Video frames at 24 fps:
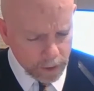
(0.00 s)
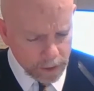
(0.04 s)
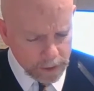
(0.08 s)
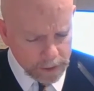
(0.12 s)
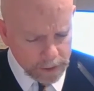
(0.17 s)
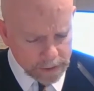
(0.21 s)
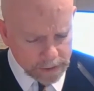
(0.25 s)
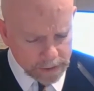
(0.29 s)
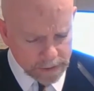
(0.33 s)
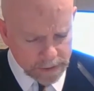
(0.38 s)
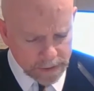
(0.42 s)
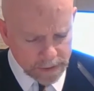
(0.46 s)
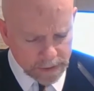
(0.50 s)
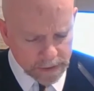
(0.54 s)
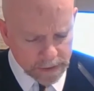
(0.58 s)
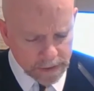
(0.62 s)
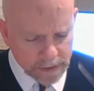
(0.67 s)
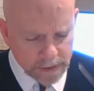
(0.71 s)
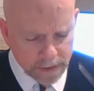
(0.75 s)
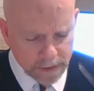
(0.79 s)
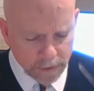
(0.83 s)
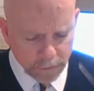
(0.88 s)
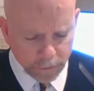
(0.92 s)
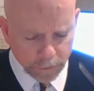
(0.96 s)
Statistically
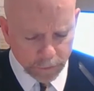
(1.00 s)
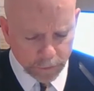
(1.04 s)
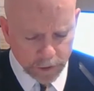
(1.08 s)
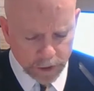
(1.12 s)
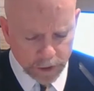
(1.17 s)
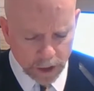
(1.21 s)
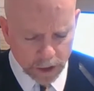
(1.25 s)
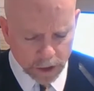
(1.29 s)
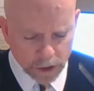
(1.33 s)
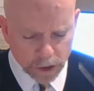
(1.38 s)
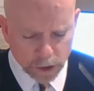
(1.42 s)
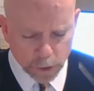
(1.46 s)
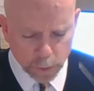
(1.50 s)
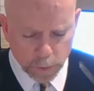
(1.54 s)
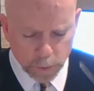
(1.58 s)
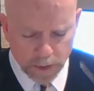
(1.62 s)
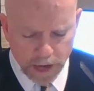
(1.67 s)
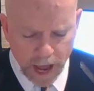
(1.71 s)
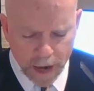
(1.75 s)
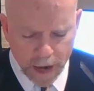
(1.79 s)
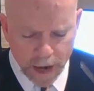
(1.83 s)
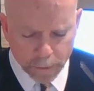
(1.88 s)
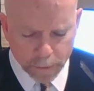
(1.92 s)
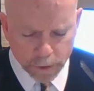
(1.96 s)
significant reductions were
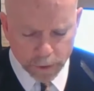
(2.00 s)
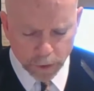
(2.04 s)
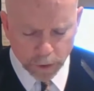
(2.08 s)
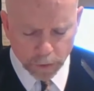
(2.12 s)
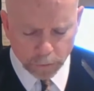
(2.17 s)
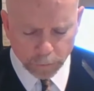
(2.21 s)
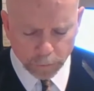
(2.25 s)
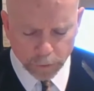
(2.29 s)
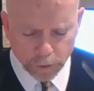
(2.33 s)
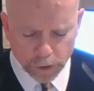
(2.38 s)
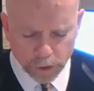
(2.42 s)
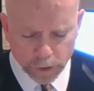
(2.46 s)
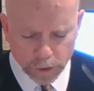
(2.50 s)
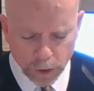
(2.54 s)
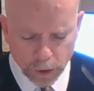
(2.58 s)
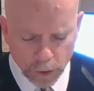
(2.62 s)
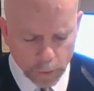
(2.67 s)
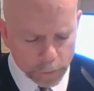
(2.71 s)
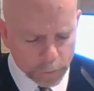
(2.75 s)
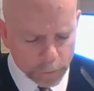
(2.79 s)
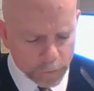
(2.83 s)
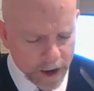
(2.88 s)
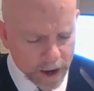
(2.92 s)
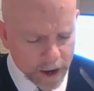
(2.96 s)
not observed for
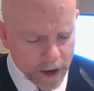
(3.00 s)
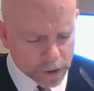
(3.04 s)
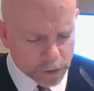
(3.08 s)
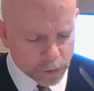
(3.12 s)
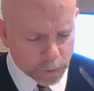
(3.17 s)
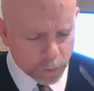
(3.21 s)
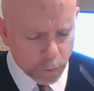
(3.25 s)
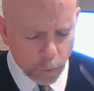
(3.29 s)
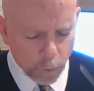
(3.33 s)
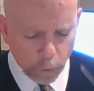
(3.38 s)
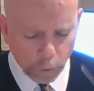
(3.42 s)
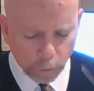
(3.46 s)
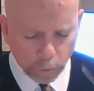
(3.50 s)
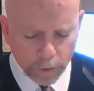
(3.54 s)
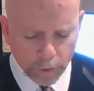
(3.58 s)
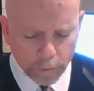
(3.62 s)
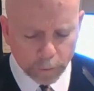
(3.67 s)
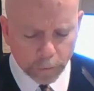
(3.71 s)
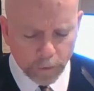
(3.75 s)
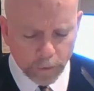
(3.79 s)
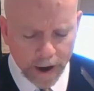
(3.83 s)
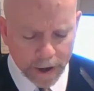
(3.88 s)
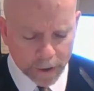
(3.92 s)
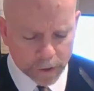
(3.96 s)
sternum fracture or rib
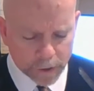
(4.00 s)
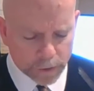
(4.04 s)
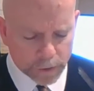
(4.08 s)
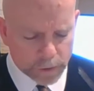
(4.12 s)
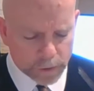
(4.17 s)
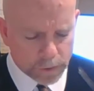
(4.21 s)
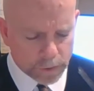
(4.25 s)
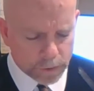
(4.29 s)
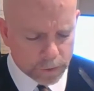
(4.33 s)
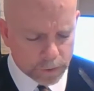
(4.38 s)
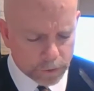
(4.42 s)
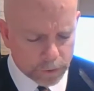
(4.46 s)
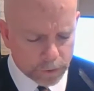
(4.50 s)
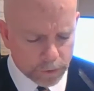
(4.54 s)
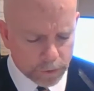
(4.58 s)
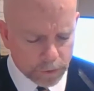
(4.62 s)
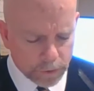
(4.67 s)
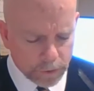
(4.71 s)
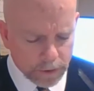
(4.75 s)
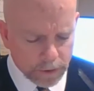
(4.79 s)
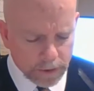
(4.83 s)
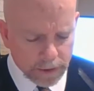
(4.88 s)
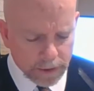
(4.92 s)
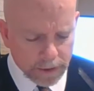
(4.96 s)
fractures.
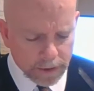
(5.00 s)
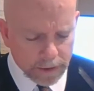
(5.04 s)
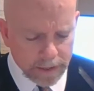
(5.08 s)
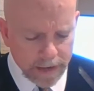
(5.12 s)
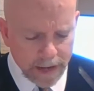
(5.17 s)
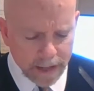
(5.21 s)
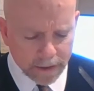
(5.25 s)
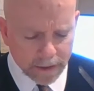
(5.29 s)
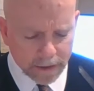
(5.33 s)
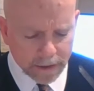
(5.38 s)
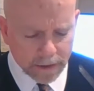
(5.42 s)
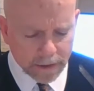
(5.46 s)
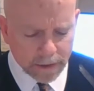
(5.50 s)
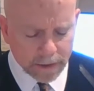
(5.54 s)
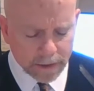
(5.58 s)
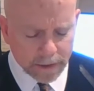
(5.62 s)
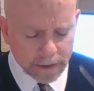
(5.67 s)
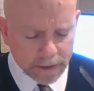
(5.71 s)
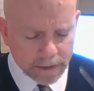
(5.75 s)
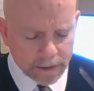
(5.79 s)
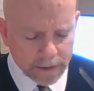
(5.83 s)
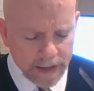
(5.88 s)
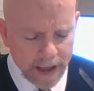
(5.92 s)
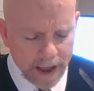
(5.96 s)
Now, the
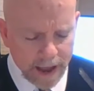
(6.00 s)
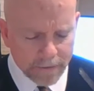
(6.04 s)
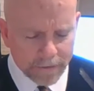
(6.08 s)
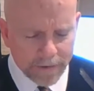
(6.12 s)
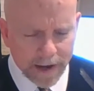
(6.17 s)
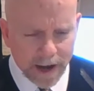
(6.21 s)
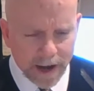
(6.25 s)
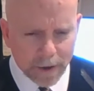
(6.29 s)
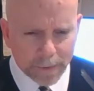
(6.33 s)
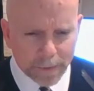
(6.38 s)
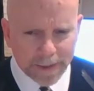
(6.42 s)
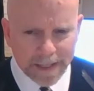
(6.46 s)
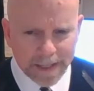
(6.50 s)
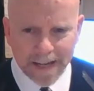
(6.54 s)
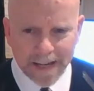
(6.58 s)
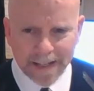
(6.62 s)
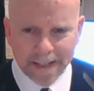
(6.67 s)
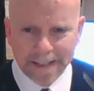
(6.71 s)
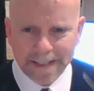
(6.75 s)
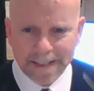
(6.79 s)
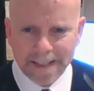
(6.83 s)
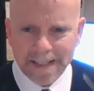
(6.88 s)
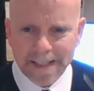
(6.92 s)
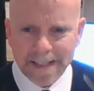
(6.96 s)
caveat with that
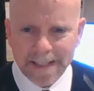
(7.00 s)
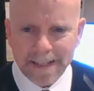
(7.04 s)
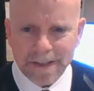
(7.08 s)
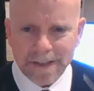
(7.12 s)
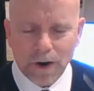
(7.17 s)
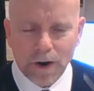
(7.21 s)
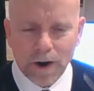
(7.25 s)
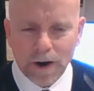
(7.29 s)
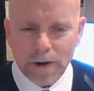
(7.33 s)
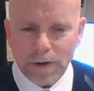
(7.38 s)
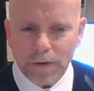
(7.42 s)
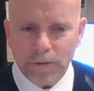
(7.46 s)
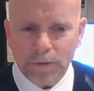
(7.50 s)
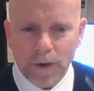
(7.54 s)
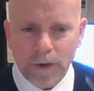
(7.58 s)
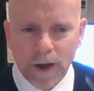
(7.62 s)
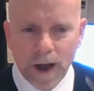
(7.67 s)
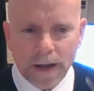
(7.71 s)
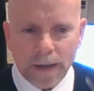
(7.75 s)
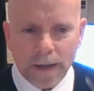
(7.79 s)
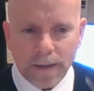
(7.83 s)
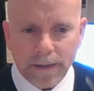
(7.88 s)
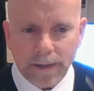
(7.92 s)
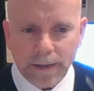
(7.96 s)
is these things are hard to
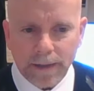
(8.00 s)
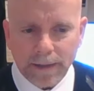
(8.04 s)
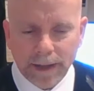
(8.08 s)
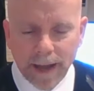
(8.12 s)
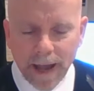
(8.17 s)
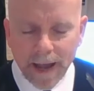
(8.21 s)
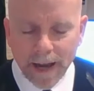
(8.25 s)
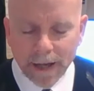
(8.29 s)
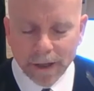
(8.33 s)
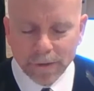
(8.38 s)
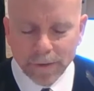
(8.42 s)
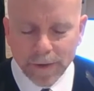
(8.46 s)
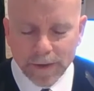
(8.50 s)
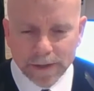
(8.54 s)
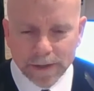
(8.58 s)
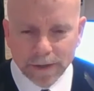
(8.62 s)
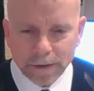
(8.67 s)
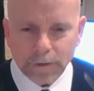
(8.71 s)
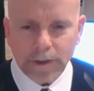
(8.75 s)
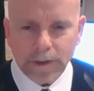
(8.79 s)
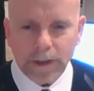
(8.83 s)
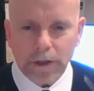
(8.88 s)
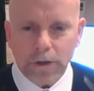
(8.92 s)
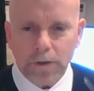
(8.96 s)
find. The x-rays
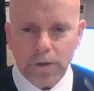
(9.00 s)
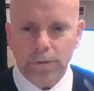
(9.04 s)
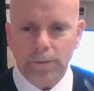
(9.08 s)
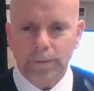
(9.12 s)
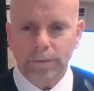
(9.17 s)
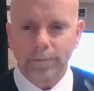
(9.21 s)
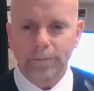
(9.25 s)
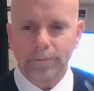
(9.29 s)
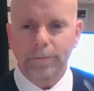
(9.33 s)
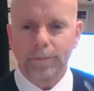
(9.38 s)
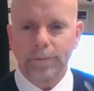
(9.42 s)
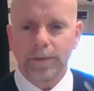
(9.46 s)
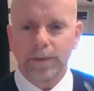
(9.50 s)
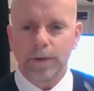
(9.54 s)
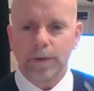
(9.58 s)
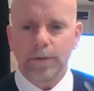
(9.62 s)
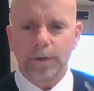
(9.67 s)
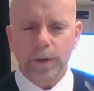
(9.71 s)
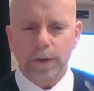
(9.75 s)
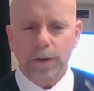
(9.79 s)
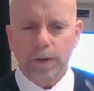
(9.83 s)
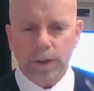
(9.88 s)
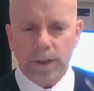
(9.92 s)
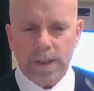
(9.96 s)
are really
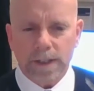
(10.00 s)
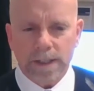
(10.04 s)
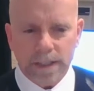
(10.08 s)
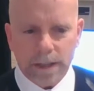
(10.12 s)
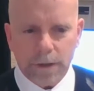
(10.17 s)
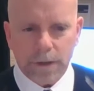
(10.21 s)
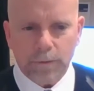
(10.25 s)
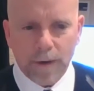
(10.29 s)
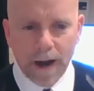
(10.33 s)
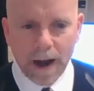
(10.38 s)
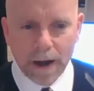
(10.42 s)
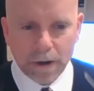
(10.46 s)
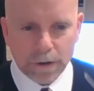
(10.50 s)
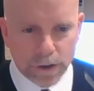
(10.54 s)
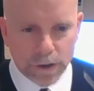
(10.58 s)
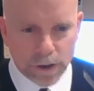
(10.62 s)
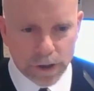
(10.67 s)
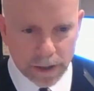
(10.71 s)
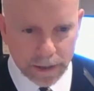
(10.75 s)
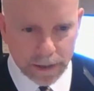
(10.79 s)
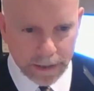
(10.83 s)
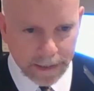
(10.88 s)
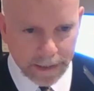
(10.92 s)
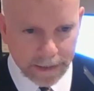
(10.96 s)
difficult to see
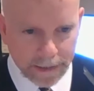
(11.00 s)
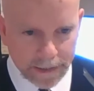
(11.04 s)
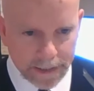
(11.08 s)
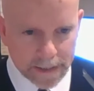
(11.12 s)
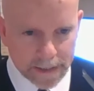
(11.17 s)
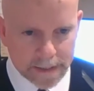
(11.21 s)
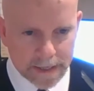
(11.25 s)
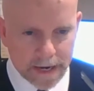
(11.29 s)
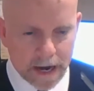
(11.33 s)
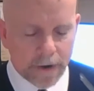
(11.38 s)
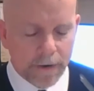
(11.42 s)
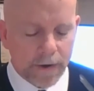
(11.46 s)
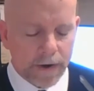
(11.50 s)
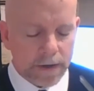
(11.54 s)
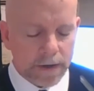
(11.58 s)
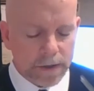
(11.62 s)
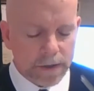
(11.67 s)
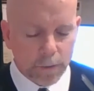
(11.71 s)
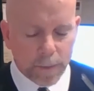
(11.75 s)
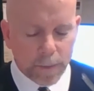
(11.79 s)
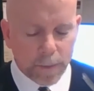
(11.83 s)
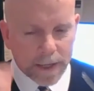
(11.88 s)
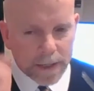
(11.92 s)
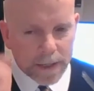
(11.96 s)
fractures in this area,
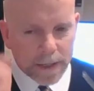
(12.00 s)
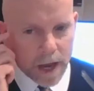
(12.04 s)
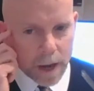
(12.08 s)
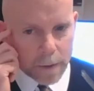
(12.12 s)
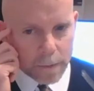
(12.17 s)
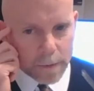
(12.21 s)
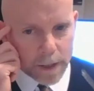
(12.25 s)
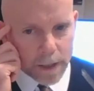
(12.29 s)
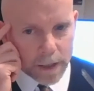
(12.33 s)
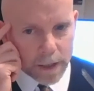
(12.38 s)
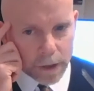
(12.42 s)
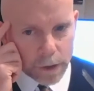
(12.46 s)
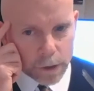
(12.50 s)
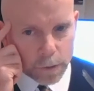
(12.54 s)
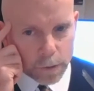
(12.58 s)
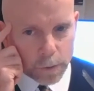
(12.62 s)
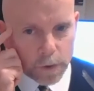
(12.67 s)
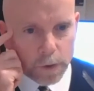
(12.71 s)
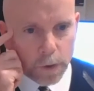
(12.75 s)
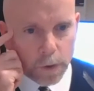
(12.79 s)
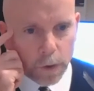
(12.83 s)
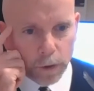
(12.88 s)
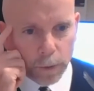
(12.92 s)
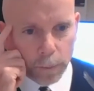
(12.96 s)
so many times you got to use
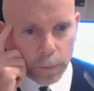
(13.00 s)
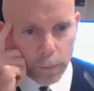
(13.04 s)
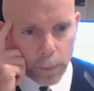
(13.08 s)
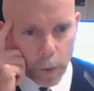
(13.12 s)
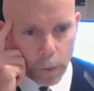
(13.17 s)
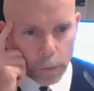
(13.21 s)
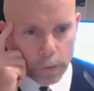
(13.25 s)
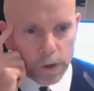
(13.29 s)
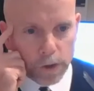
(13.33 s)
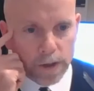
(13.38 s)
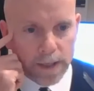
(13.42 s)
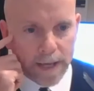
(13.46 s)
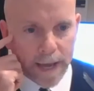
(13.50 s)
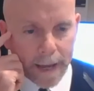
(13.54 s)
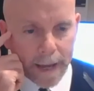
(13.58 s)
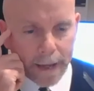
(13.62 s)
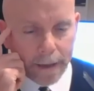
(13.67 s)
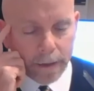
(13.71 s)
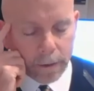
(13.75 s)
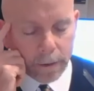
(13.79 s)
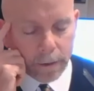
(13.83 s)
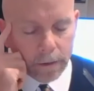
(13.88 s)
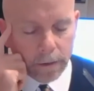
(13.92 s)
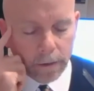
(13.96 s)
what's called a bone scan,
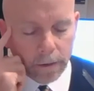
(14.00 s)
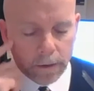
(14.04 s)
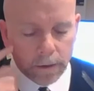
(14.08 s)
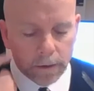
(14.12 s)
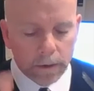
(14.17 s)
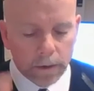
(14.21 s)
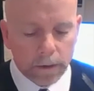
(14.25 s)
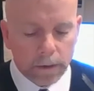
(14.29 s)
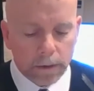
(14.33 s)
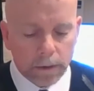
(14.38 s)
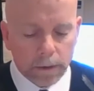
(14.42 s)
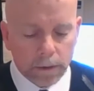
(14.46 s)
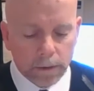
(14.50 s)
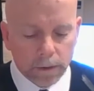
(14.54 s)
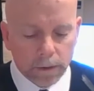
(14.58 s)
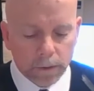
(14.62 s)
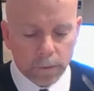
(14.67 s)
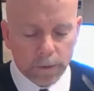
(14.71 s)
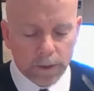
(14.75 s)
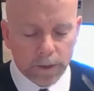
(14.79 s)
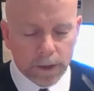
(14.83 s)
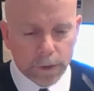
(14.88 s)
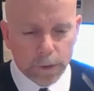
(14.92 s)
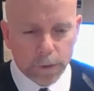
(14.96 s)

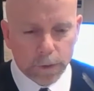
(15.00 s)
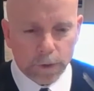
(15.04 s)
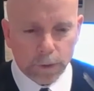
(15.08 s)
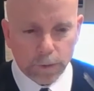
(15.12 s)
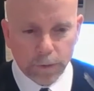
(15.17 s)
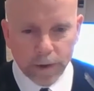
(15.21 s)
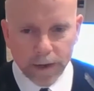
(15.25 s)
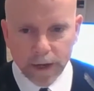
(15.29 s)
where they do the